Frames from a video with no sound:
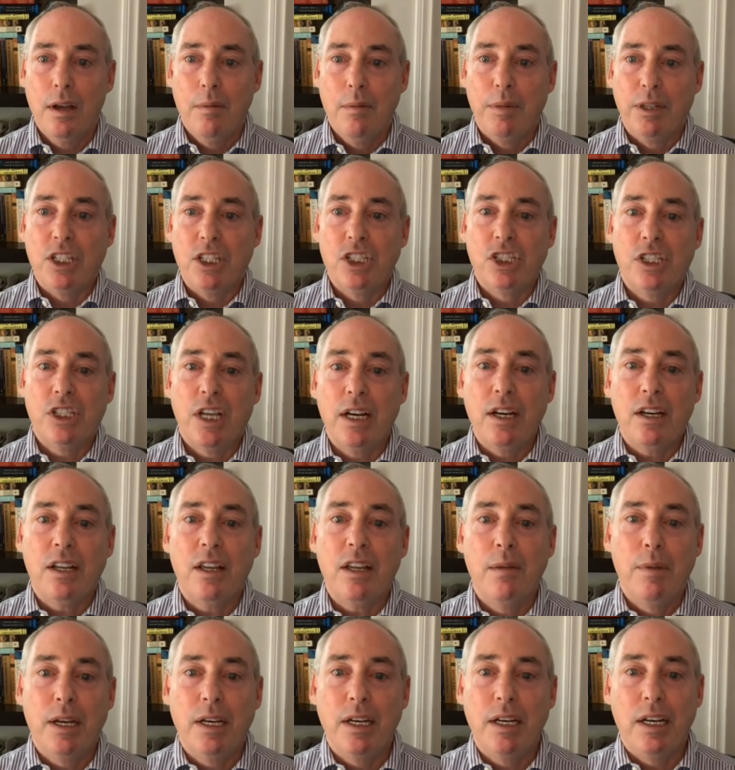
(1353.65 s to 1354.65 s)
But the Senate
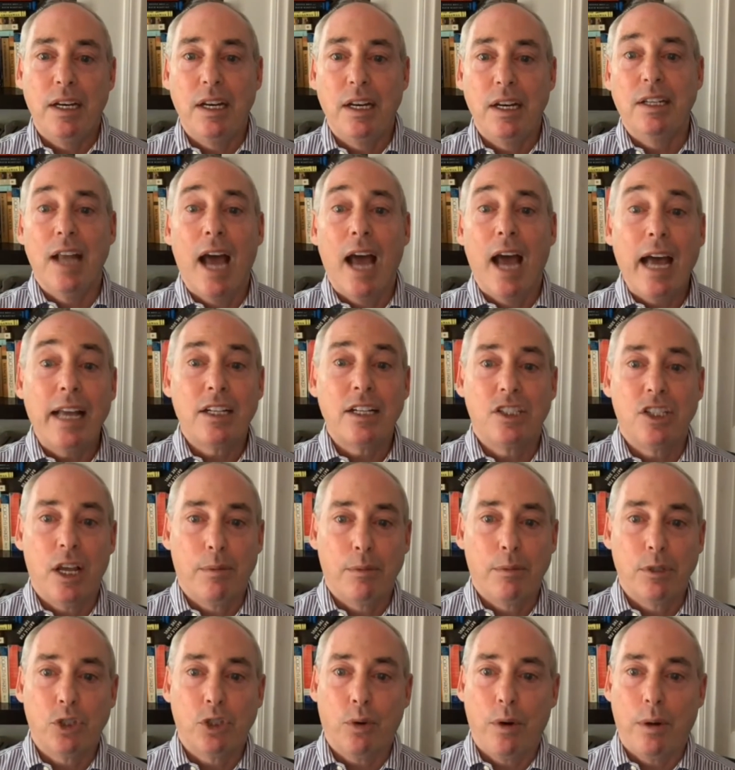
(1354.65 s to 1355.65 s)
committee did not
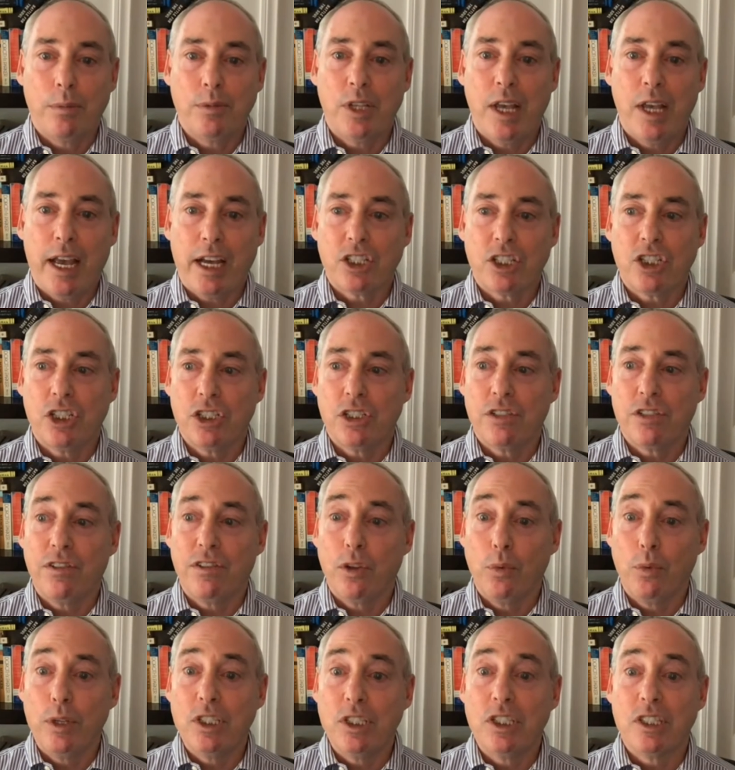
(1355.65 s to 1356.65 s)
examine Trump's actions for
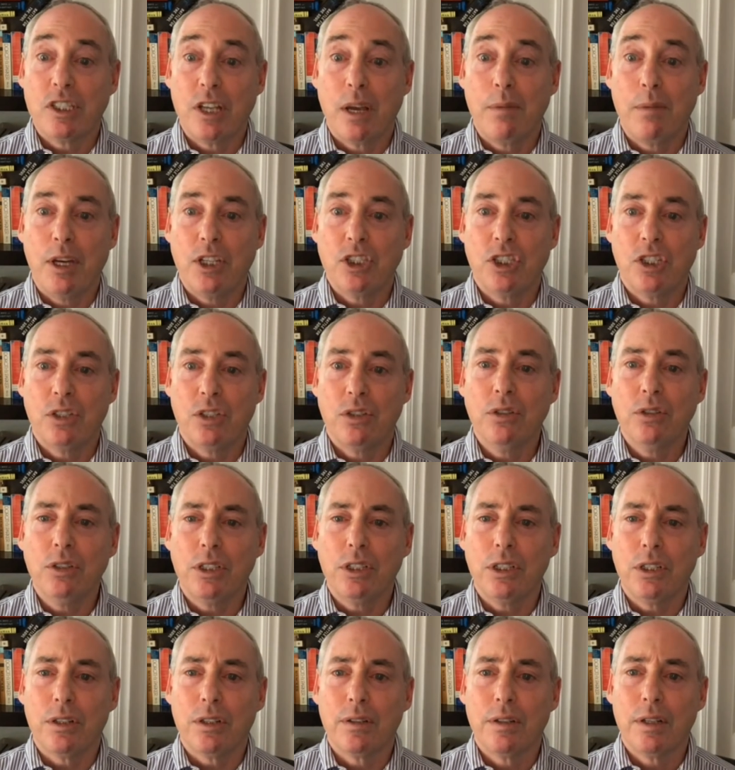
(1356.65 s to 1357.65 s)
the reasons I mentioned
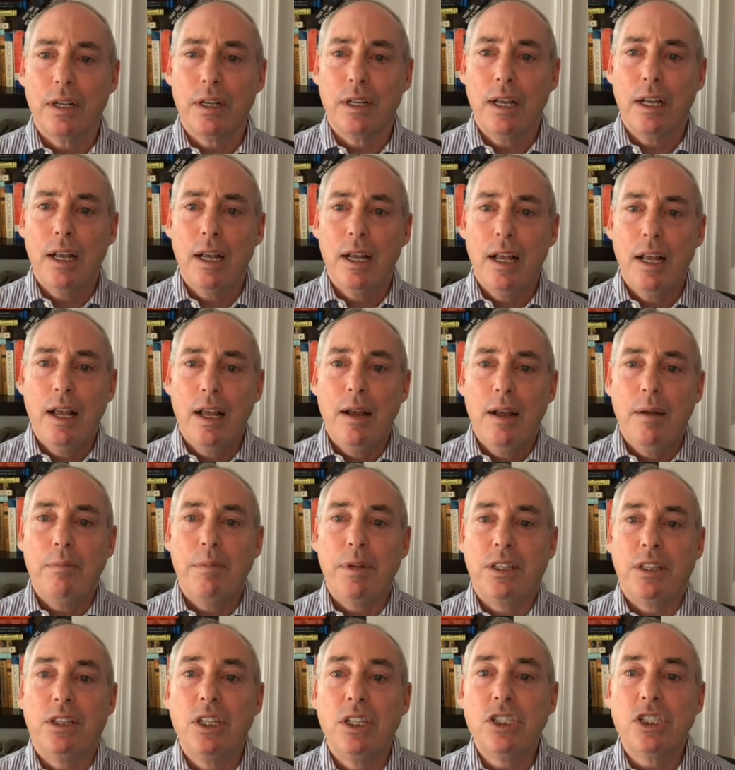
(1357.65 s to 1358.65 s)
earlier.
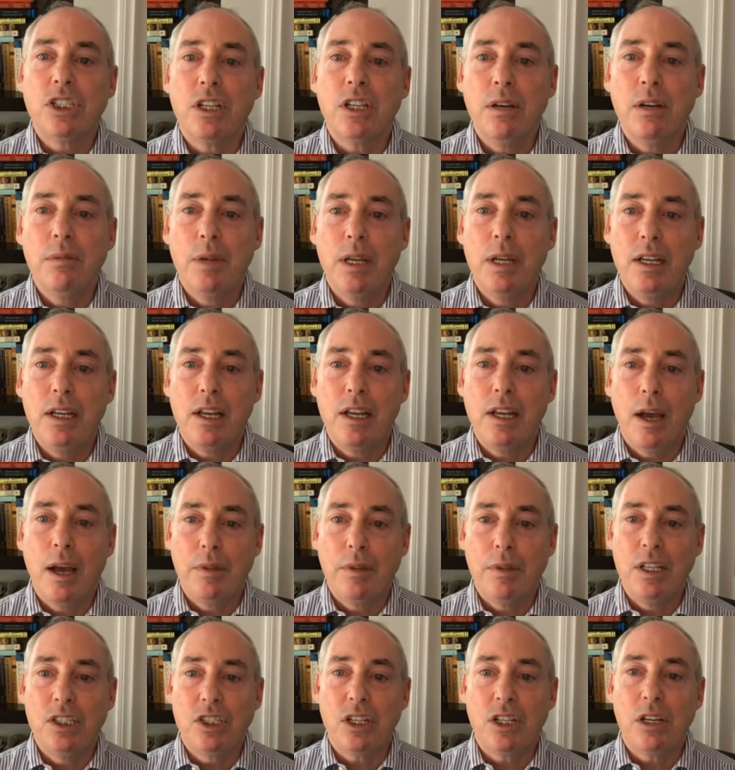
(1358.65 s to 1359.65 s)
But these
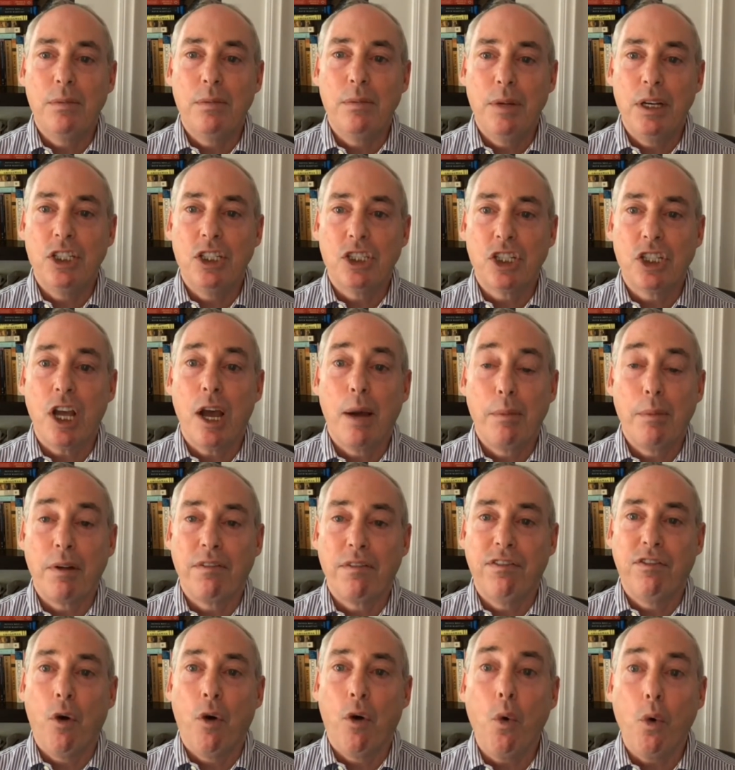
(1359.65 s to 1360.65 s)
committees coming
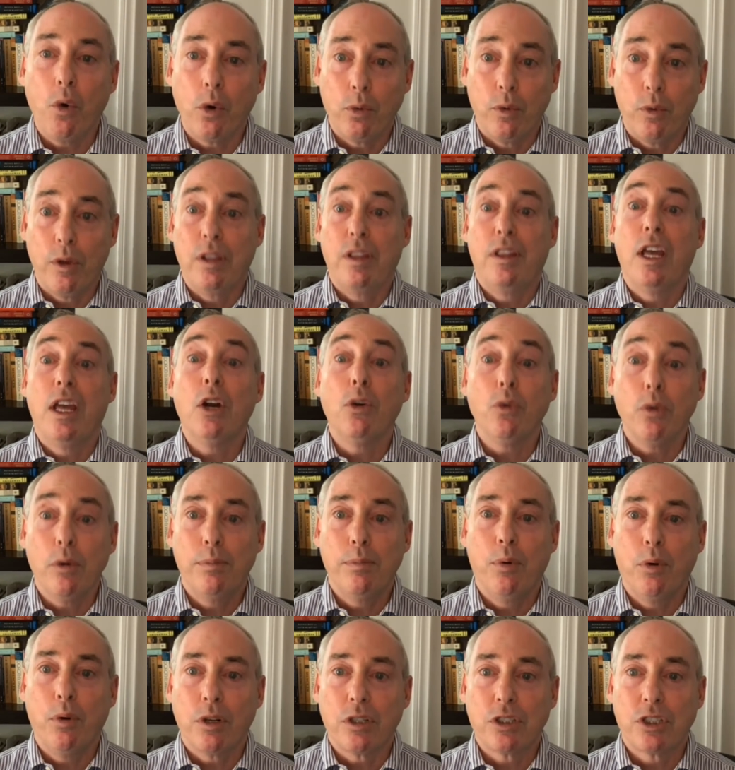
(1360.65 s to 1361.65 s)
forward with their
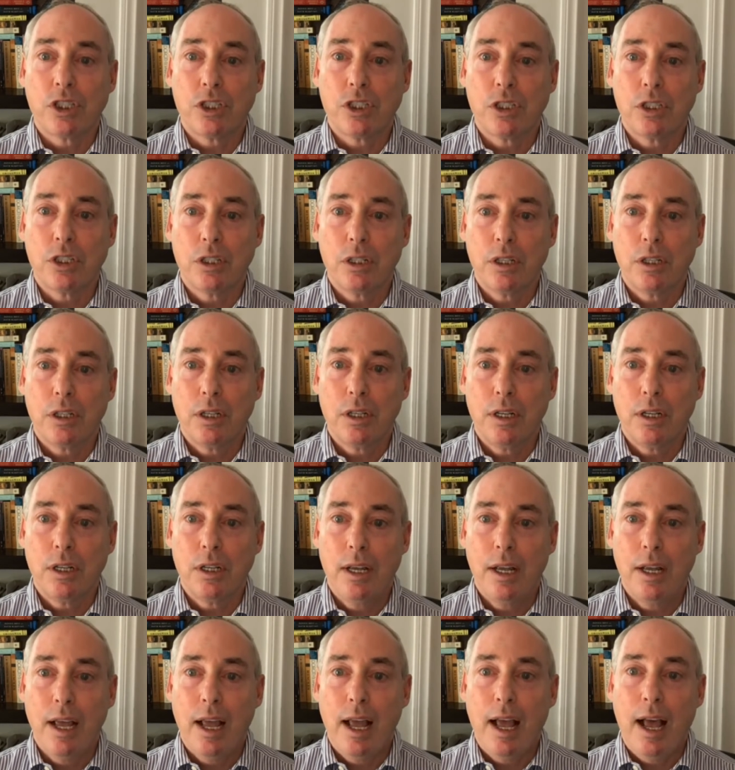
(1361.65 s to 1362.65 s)
reports
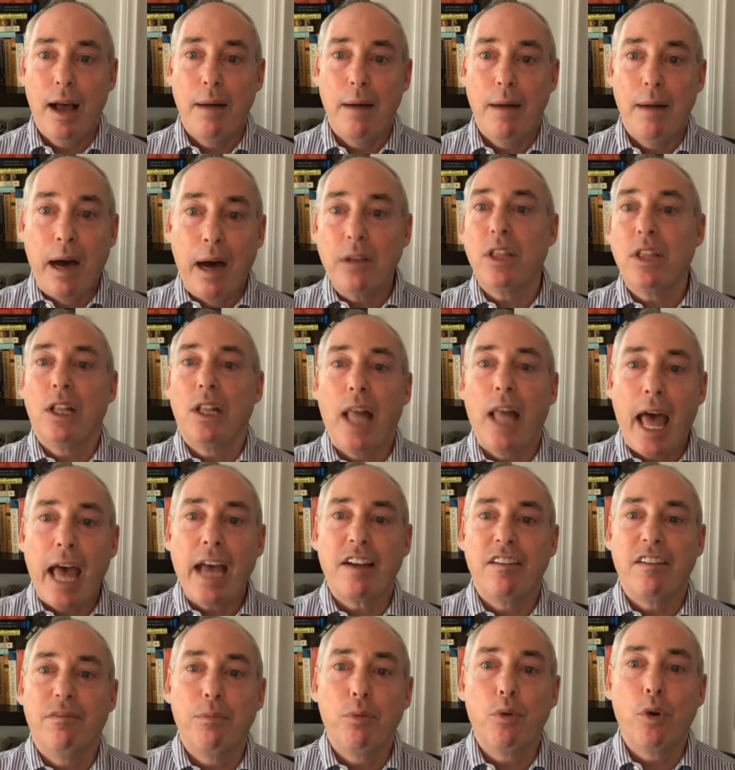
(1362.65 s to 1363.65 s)
about the
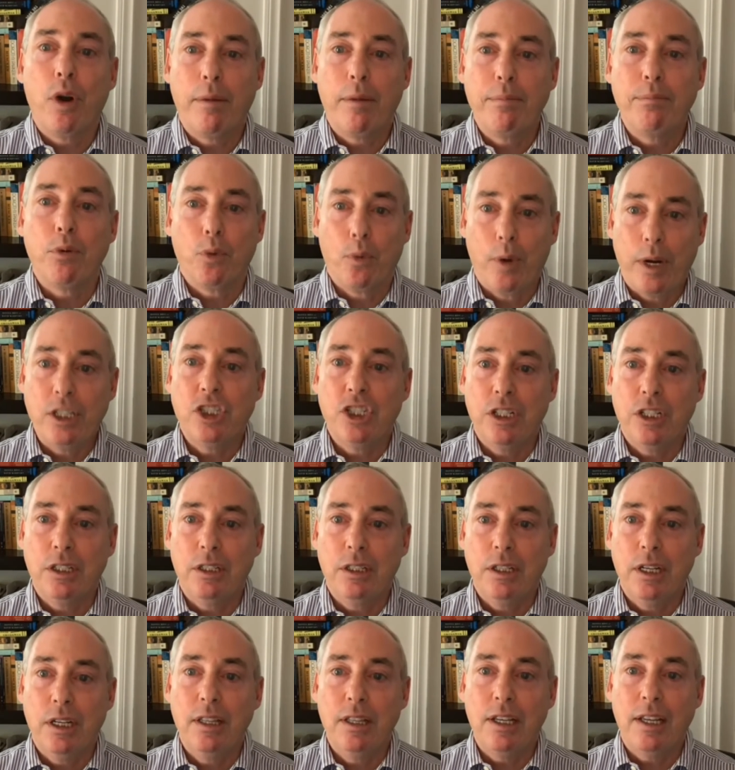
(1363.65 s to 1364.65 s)
lack of
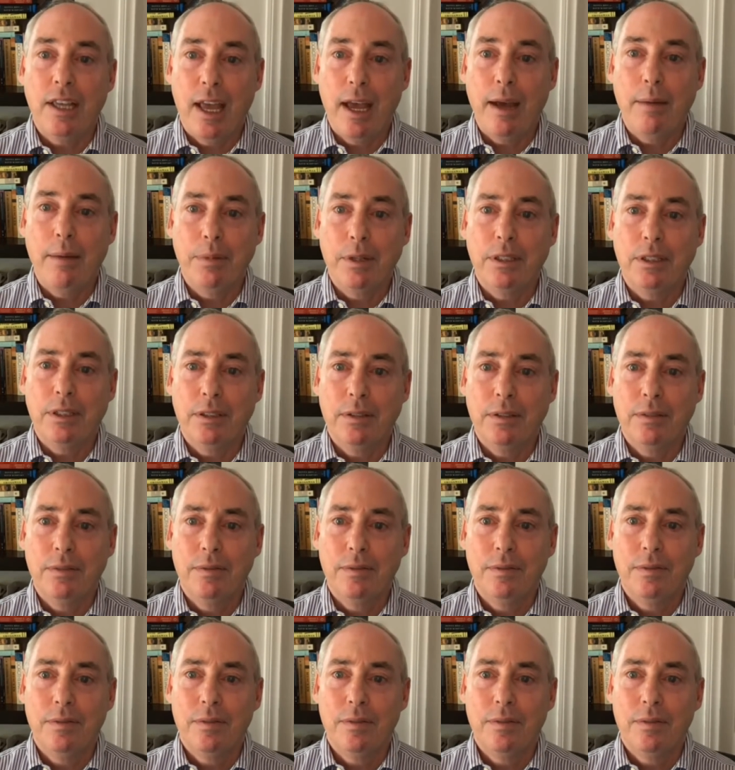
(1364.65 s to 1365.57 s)
preparation in the Capitol,